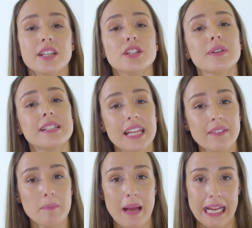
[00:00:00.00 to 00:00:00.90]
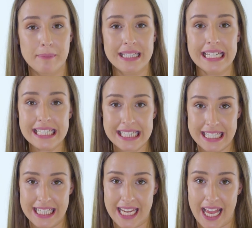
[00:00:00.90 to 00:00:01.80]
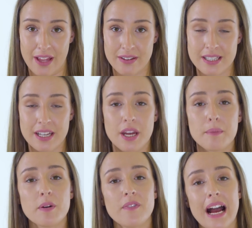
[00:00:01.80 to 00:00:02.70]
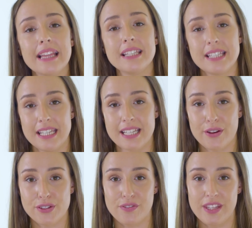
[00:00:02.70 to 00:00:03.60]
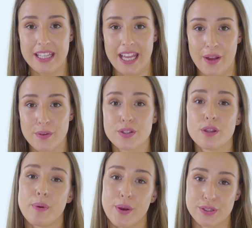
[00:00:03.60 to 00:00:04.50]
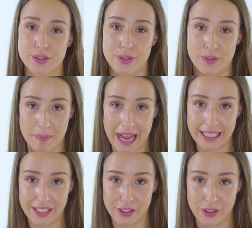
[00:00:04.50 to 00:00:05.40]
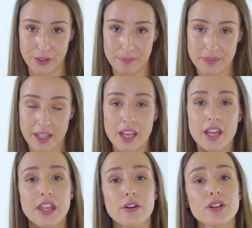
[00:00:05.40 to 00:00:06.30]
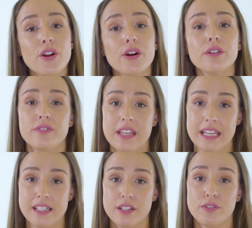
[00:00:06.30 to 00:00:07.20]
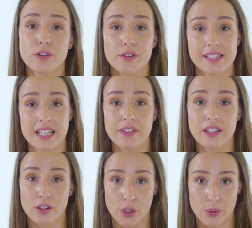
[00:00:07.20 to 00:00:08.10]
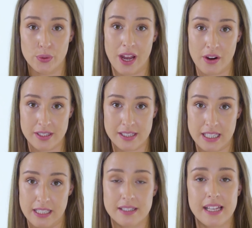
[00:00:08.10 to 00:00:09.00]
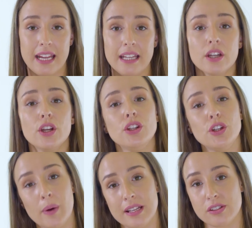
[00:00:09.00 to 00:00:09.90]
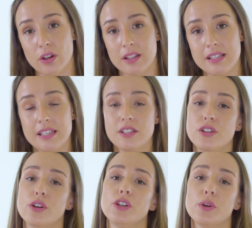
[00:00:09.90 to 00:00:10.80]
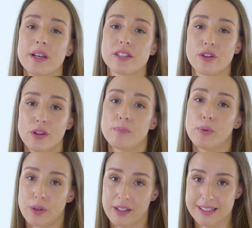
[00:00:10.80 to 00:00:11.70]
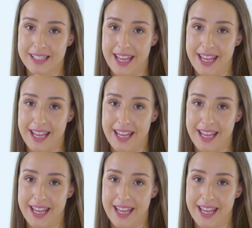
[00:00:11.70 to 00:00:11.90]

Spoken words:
To receive a payment into the account, provide the details of the account to the person who's paying you. There are no fees if you're receiving the local currency, say US dollars into your US dollar Borderless